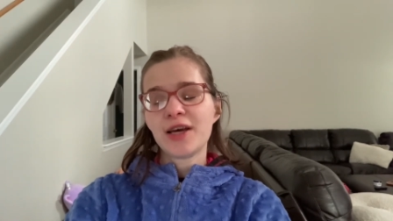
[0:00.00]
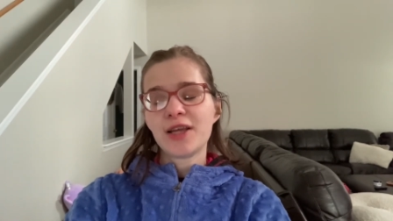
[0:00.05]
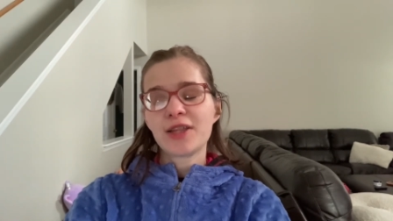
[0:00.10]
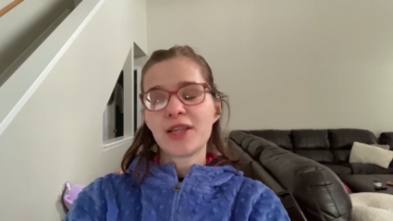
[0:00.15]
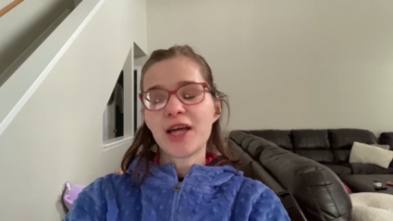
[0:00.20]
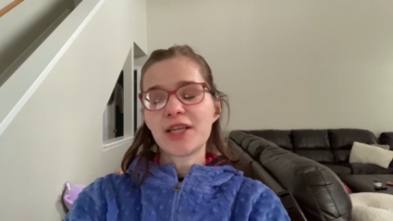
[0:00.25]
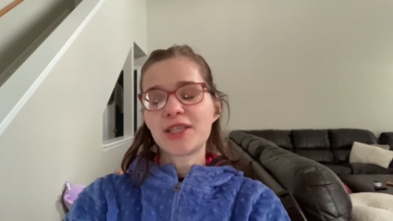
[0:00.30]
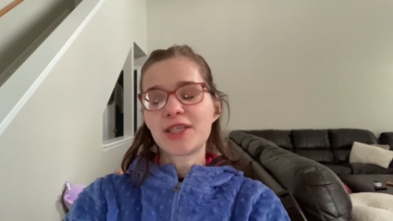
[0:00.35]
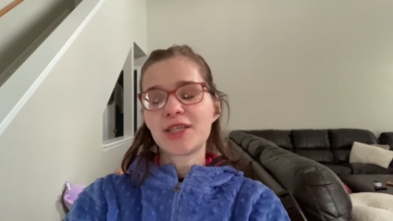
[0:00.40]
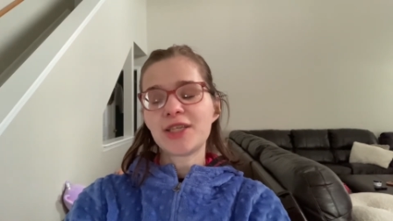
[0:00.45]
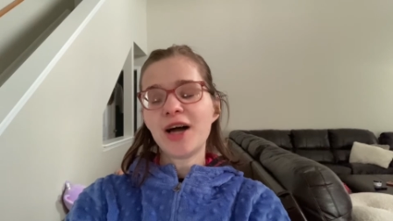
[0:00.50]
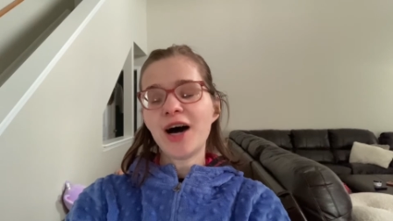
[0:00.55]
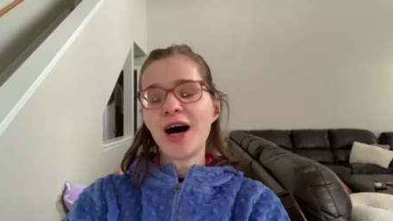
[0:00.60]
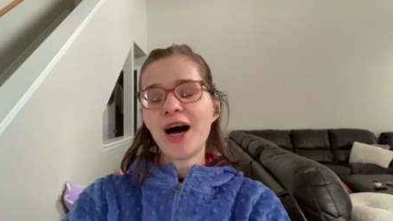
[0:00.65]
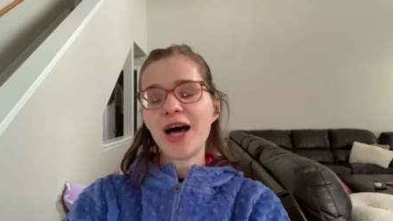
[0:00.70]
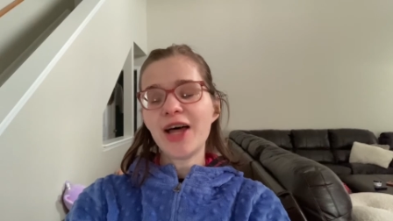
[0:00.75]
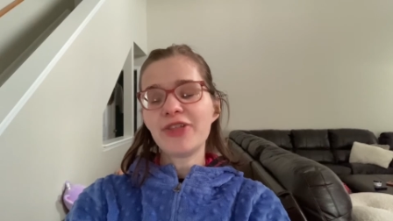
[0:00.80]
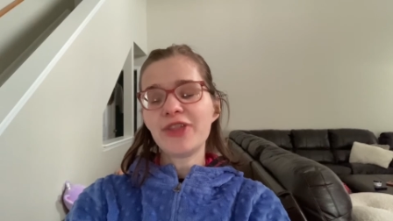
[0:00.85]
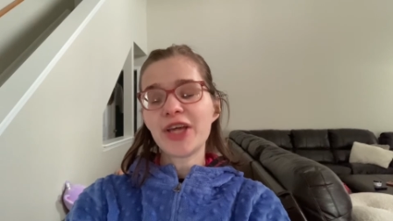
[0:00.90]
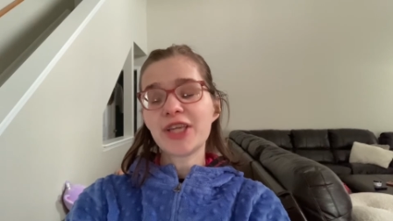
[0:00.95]
That's,
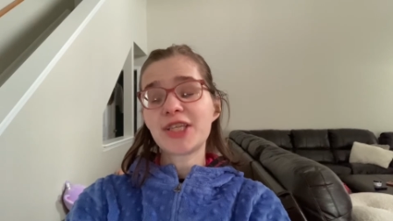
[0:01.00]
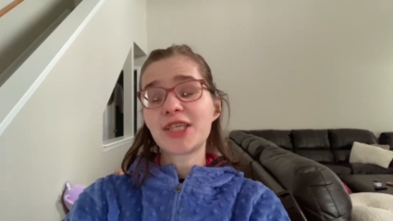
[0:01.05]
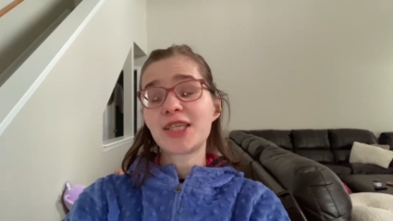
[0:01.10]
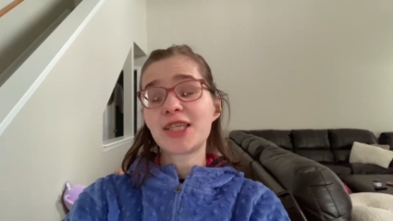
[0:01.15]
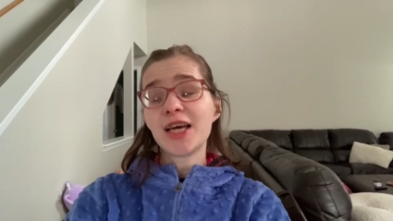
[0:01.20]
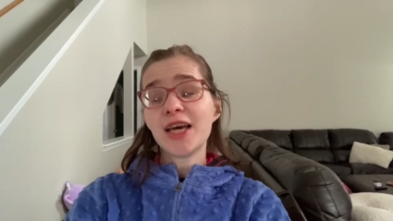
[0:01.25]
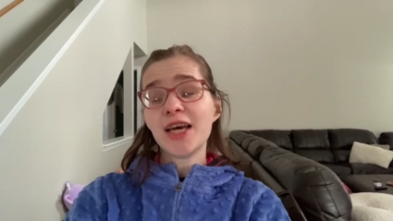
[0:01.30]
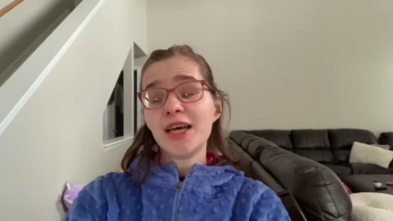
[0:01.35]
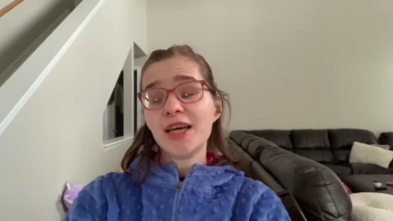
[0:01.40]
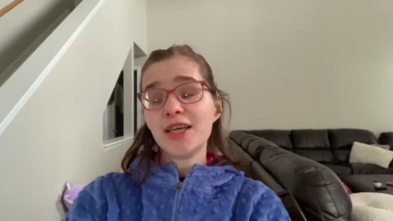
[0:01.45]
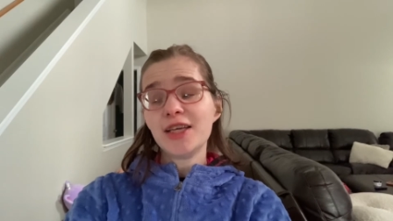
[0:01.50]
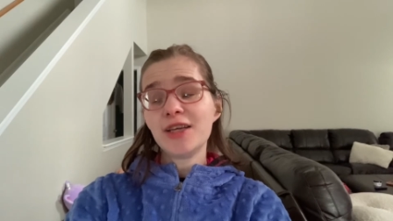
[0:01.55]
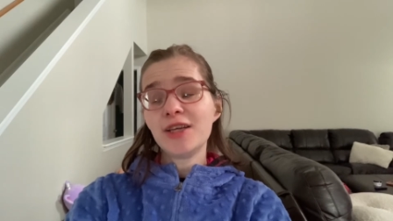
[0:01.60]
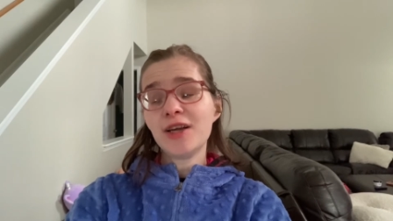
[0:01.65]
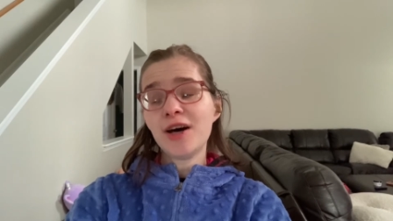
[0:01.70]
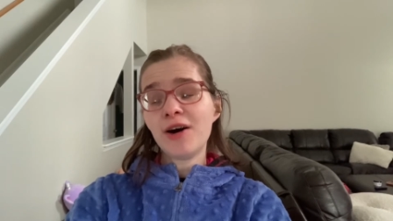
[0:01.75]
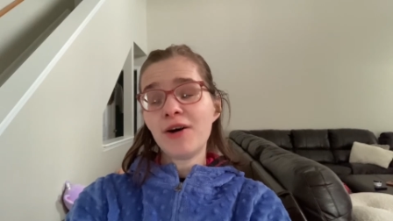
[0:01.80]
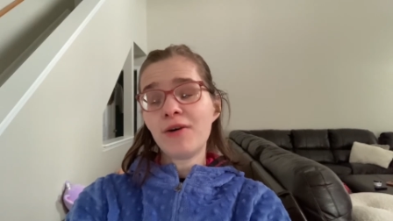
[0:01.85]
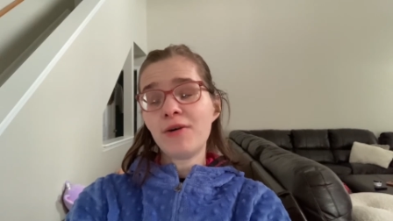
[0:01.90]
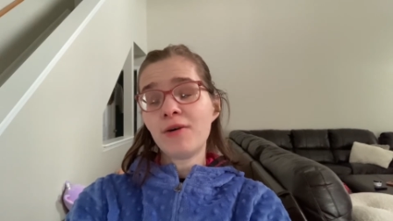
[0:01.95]
you
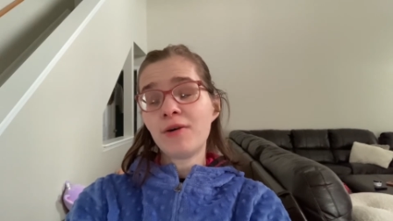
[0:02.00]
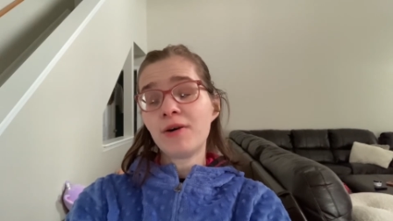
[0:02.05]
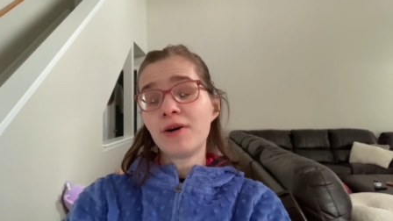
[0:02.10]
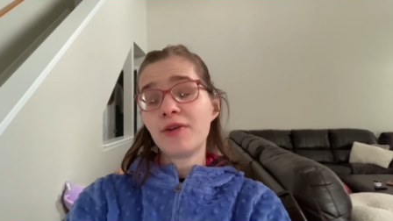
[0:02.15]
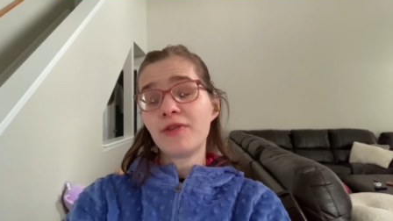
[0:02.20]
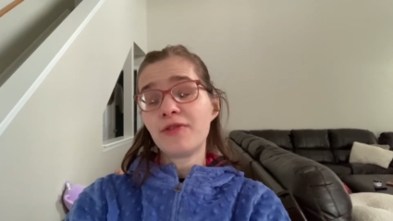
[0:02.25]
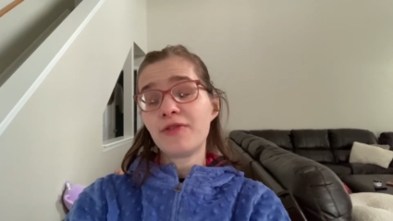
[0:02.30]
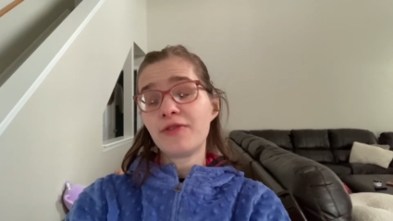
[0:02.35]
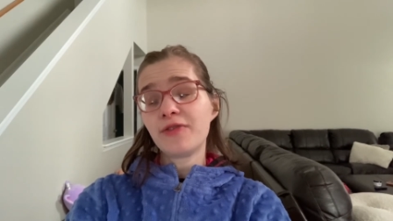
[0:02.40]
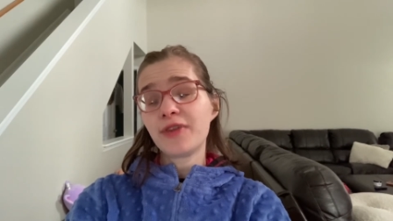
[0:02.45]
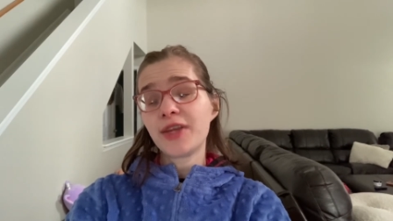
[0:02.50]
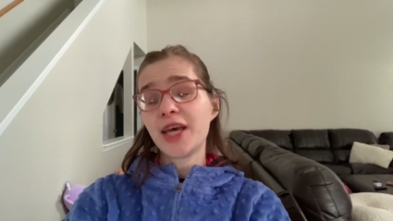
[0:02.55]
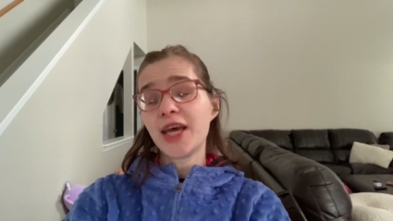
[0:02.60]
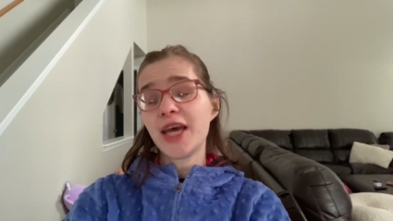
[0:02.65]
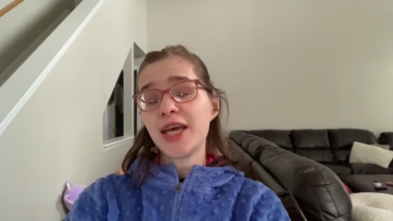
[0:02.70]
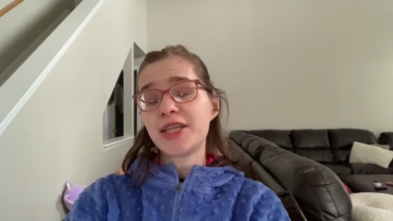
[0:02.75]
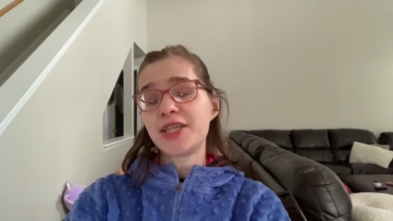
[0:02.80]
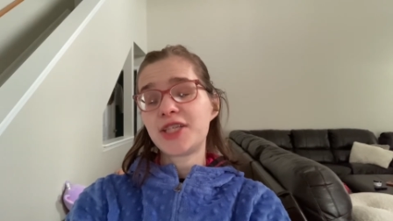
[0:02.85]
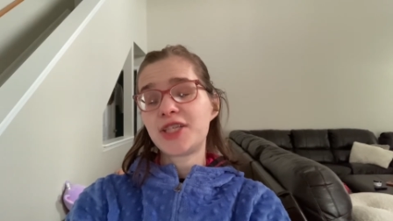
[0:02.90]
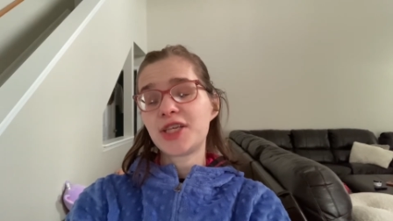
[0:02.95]
know,
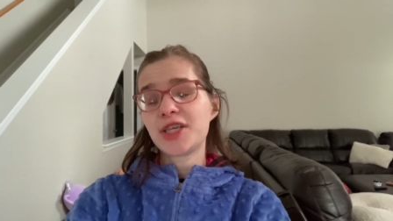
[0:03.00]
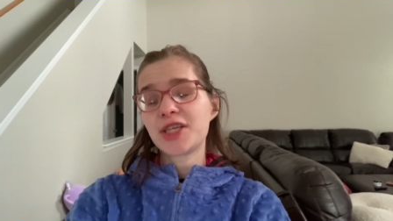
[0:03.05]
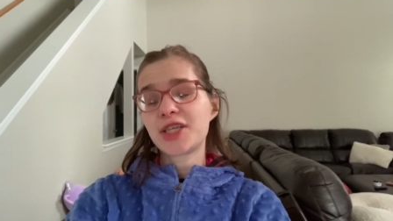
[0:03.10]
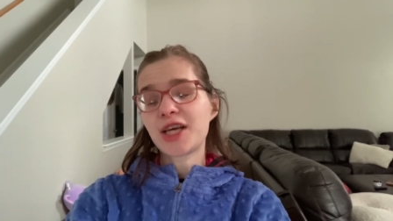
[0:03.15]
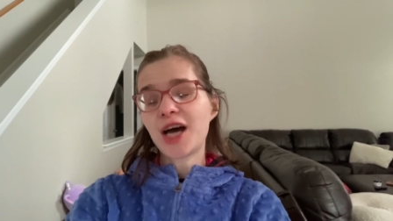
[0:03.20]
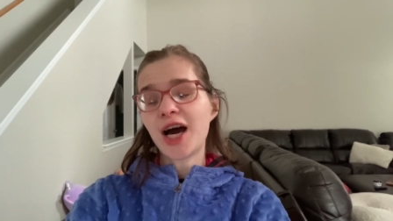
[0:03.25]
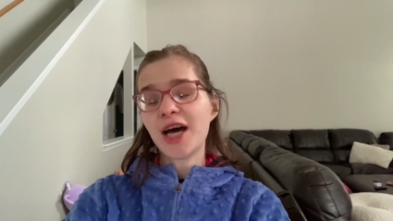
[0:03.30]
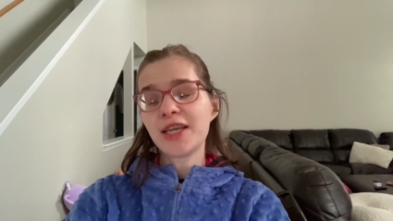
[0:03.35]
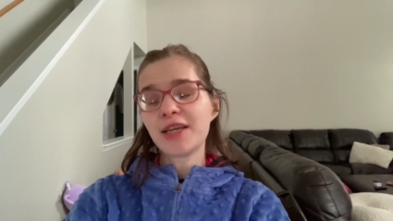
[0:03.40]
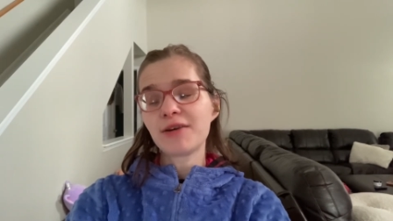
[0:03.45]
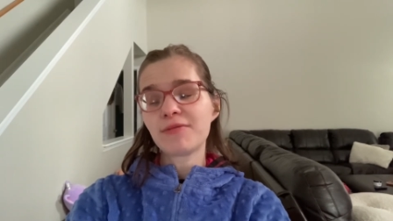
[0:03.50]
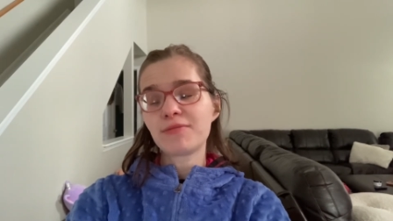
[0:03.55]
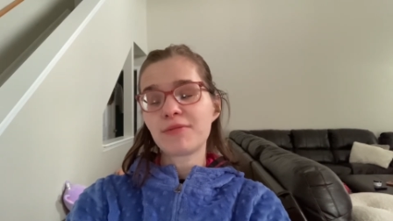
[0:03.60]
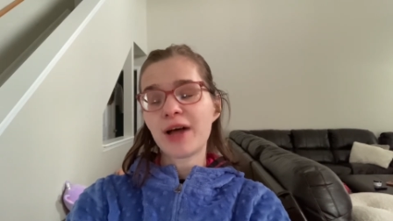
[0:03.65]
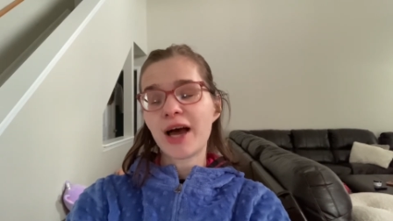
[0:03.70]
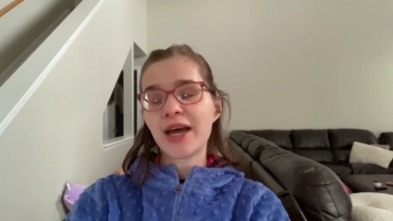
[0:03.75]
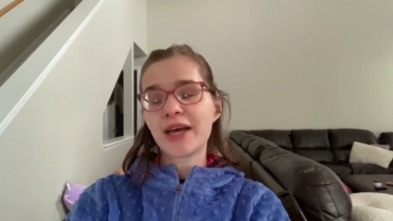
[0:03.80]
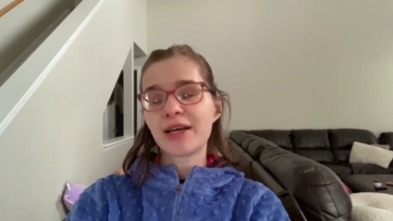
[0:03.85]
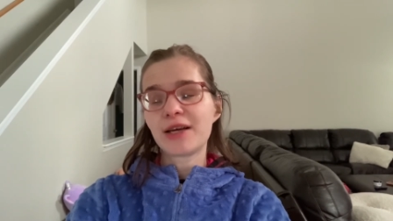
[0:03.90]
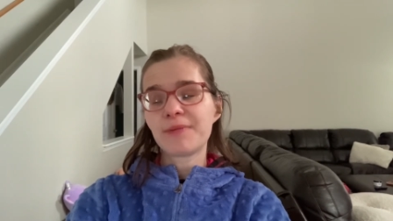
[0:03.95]
it's just kind of
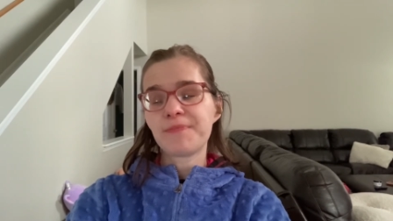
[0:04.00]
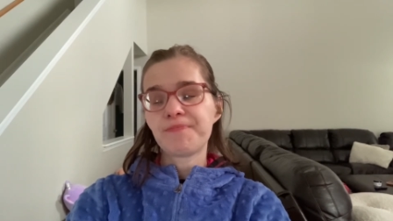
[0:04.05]
like,